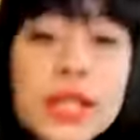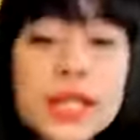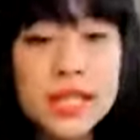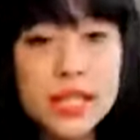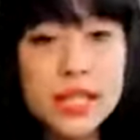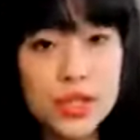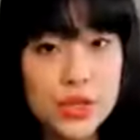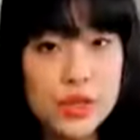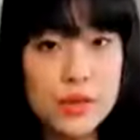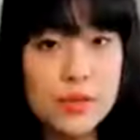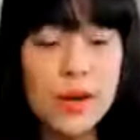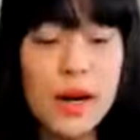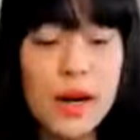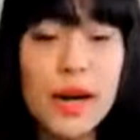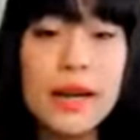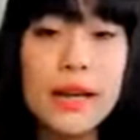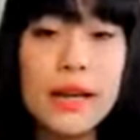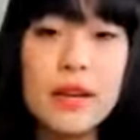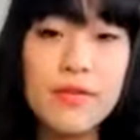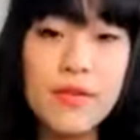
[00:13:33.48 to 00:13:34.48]
teach,
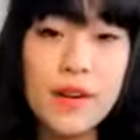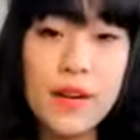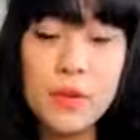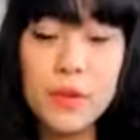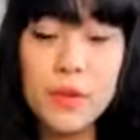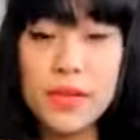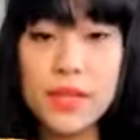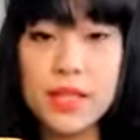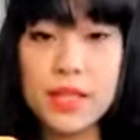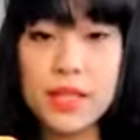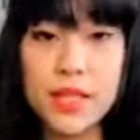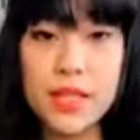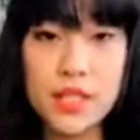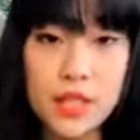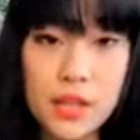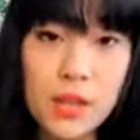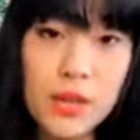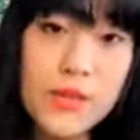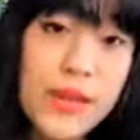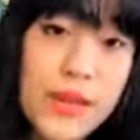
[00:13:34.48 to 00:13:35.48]
right? If I were the
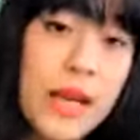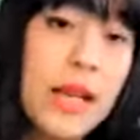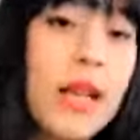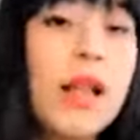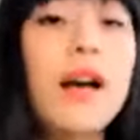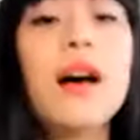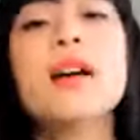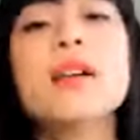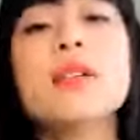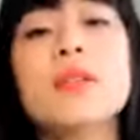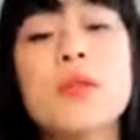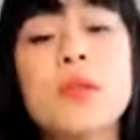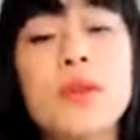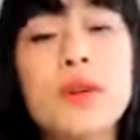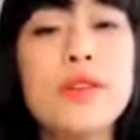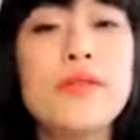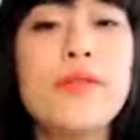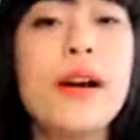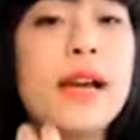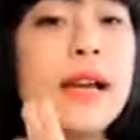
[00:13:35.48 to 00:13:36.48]
teacher of the class, or
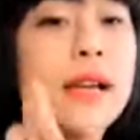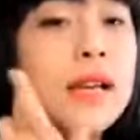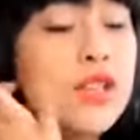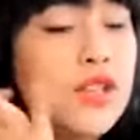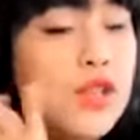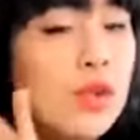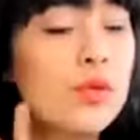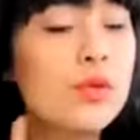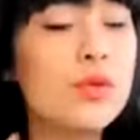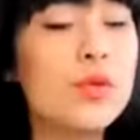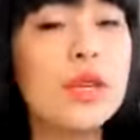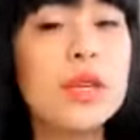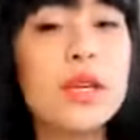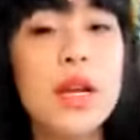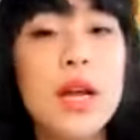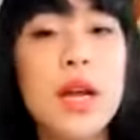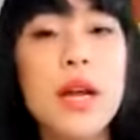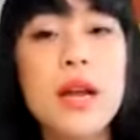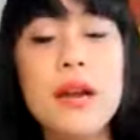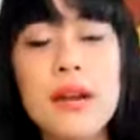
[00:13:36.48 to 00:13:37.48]
if I had children,
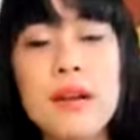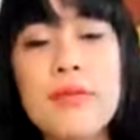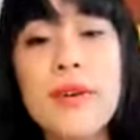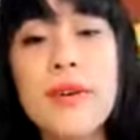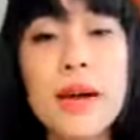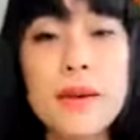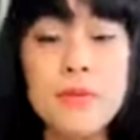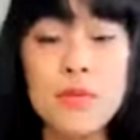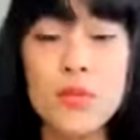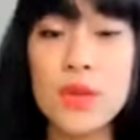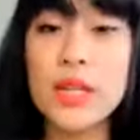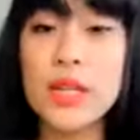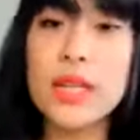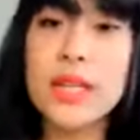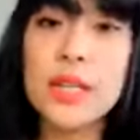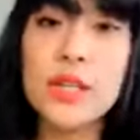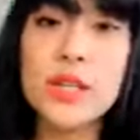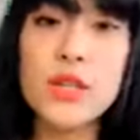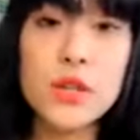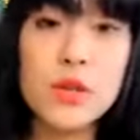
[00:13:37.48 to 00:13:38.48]
if I'm
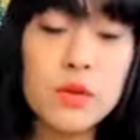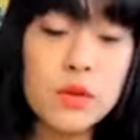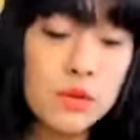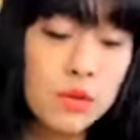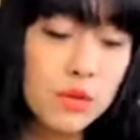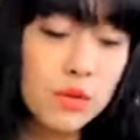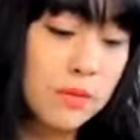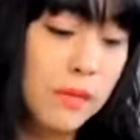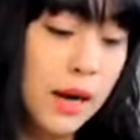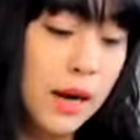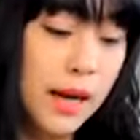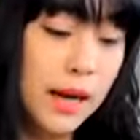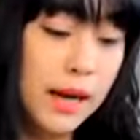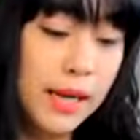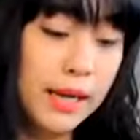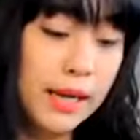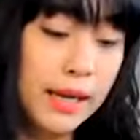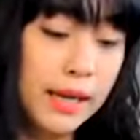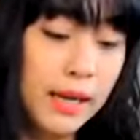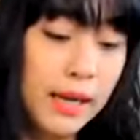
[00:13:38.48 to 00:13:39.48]
reading to
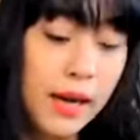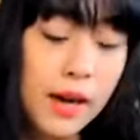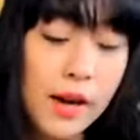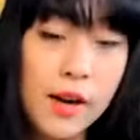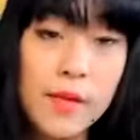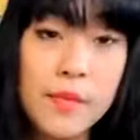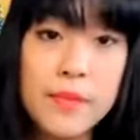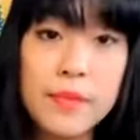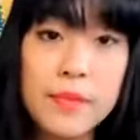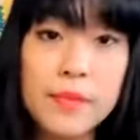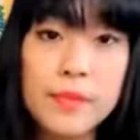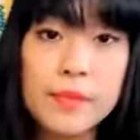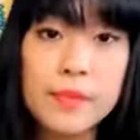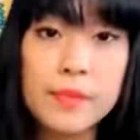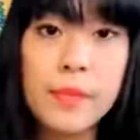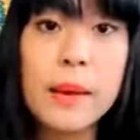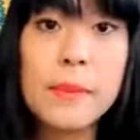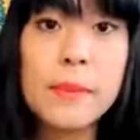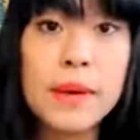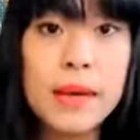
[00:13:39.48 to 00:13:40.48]
my
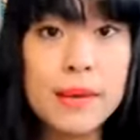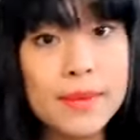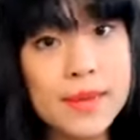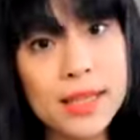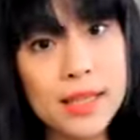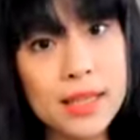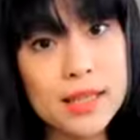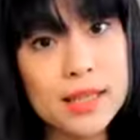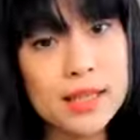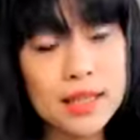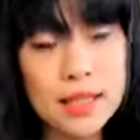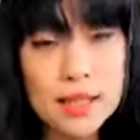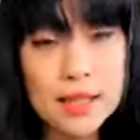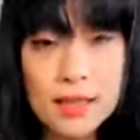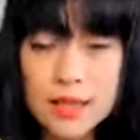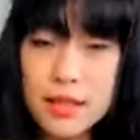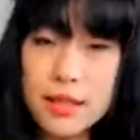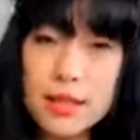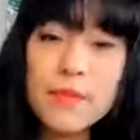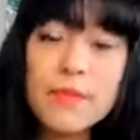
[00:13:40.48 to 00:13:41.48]
um, my baby
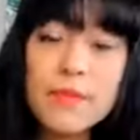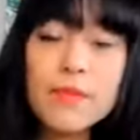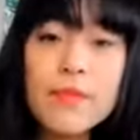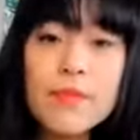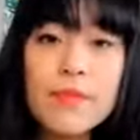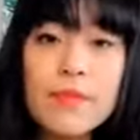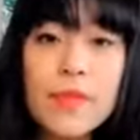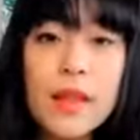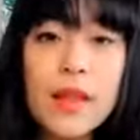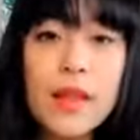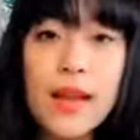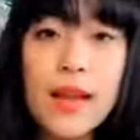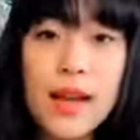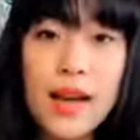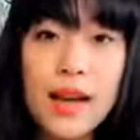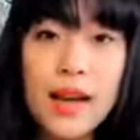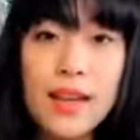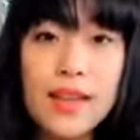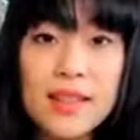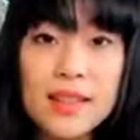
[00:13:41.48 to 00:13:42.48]
cousins,
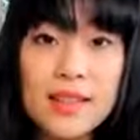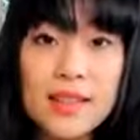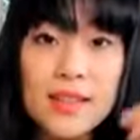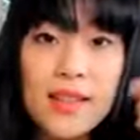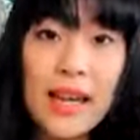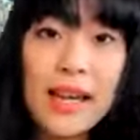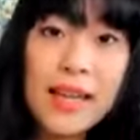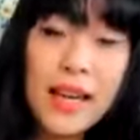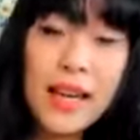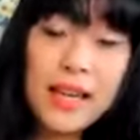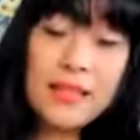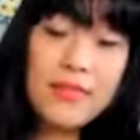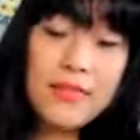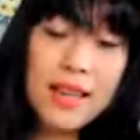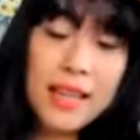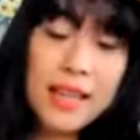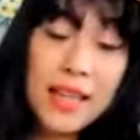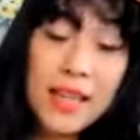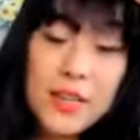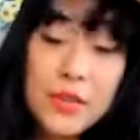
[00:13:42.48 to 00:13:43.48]
uh, like I
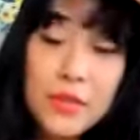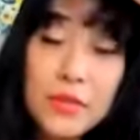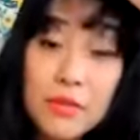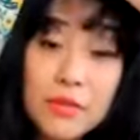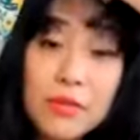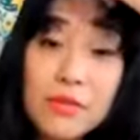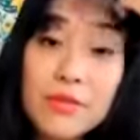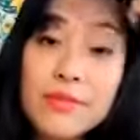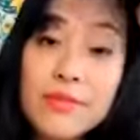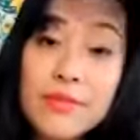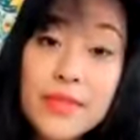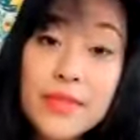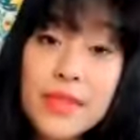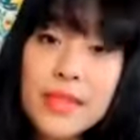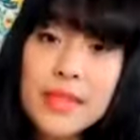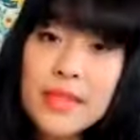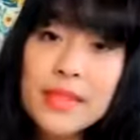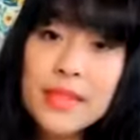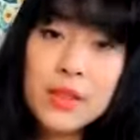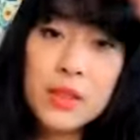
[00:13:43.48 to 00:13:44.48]
like I do,
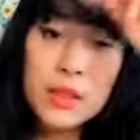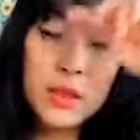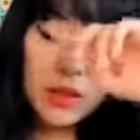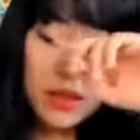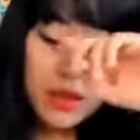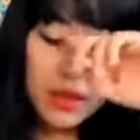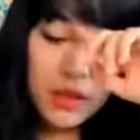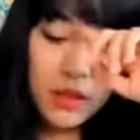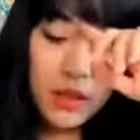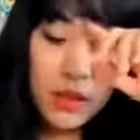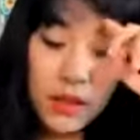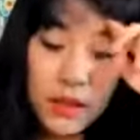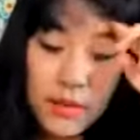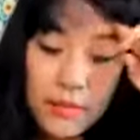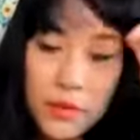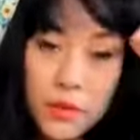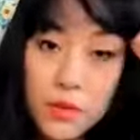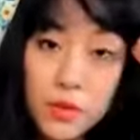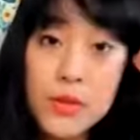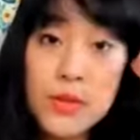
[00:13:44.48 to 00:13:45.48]
so
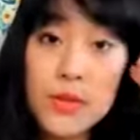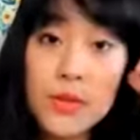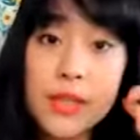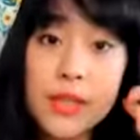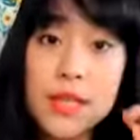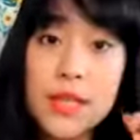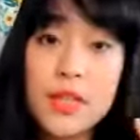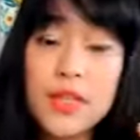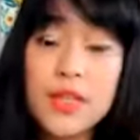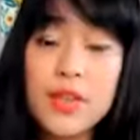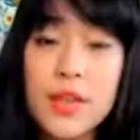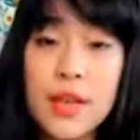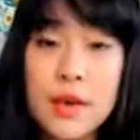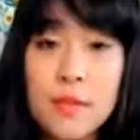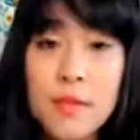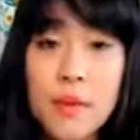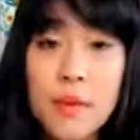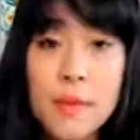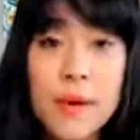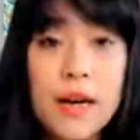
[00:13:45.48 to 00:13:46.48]
I'm going to teach
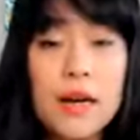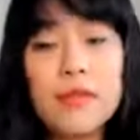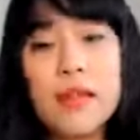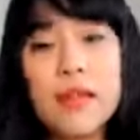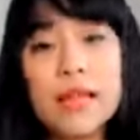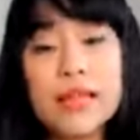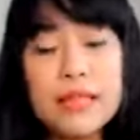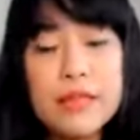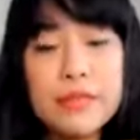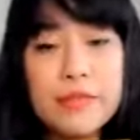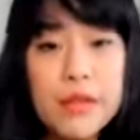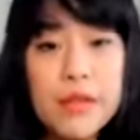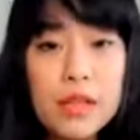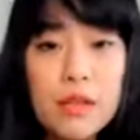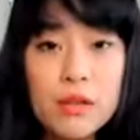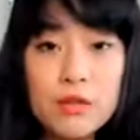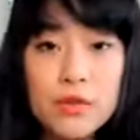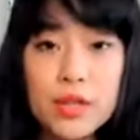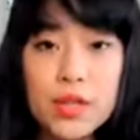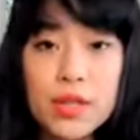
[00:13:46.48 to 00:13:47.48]
them about like different
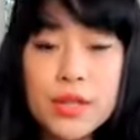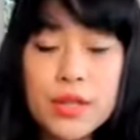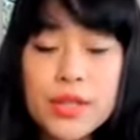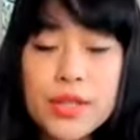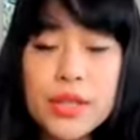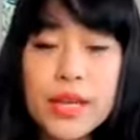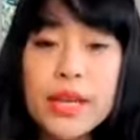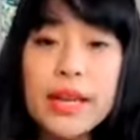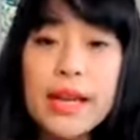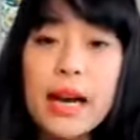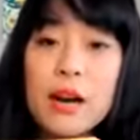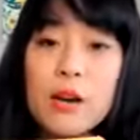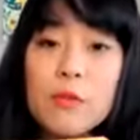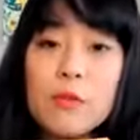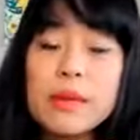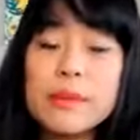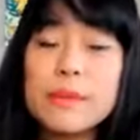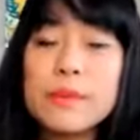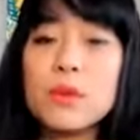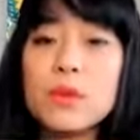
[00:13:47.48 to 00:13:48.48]
cultures and
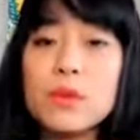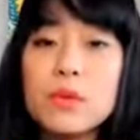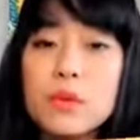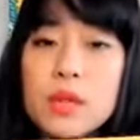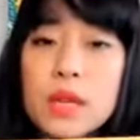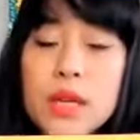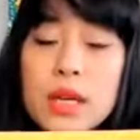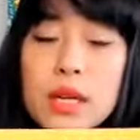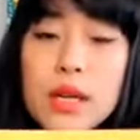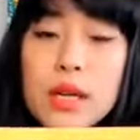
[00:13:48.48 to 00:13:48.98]
how people,